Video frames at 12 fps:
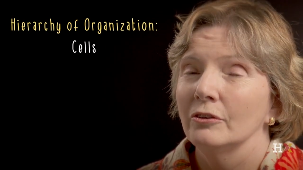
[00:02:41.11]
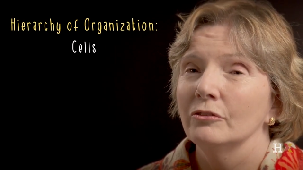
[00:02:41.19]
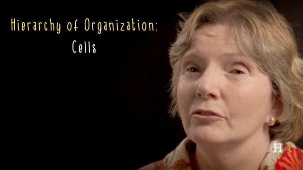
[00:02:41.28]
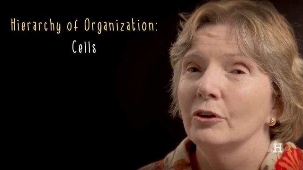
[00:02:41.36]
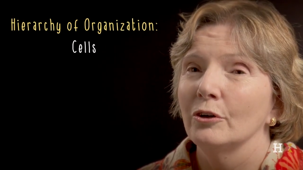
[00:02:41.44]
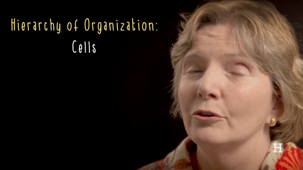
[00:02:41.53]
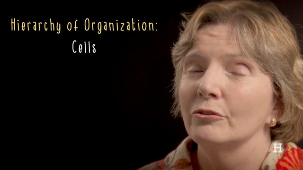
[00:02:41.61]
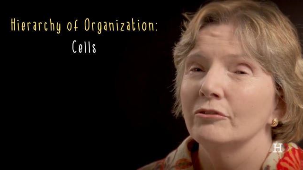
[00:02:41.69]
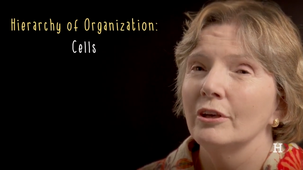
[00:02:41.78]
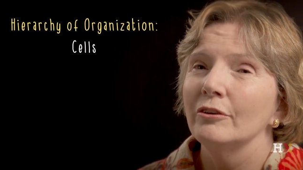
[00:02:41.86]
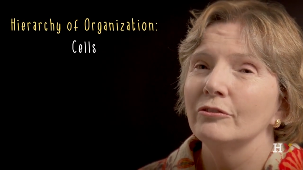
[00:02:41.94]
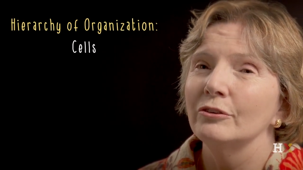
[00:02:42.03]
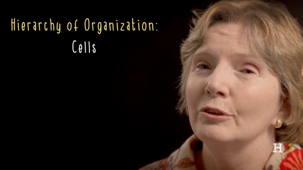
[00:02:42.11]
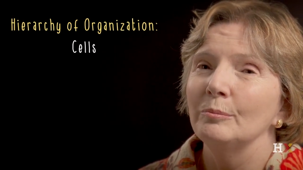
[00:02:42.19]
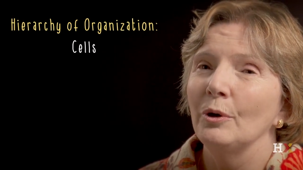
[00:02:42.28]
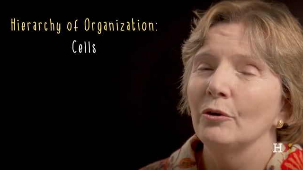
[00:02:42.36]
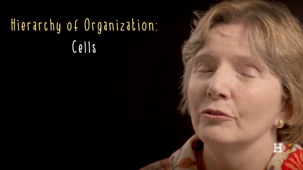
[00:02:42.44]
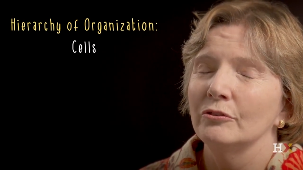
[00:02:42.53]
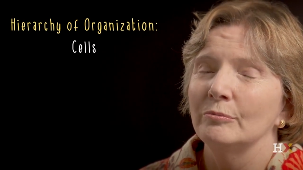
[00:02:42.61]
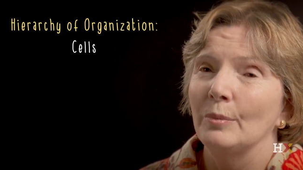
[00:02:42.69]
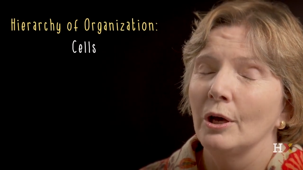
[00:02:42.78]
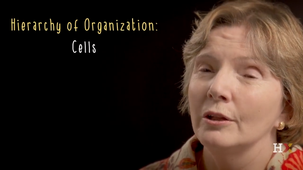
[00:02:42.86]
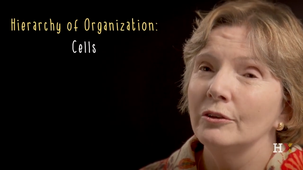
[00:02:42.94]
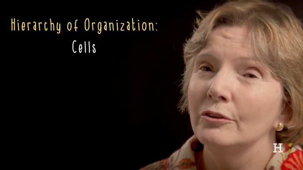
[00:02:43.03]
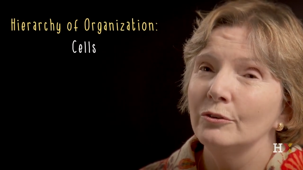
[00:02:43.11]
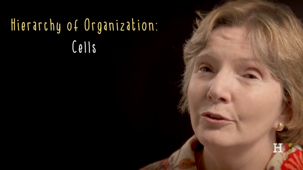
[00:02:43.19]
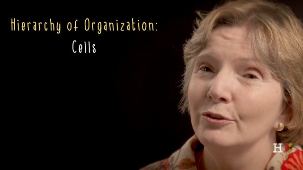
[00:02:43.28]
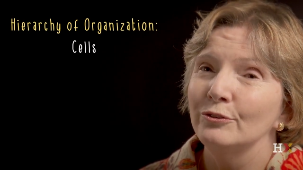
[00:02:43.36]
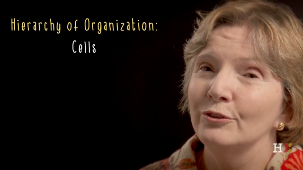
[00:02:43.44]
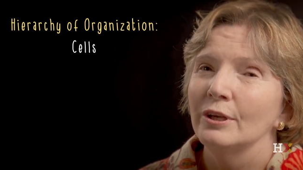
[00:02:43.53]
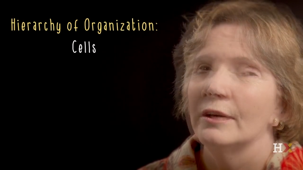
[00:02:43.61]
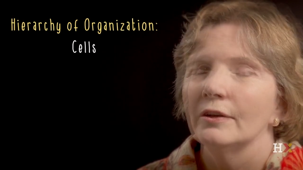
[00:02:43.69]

So cells are composed of molecules.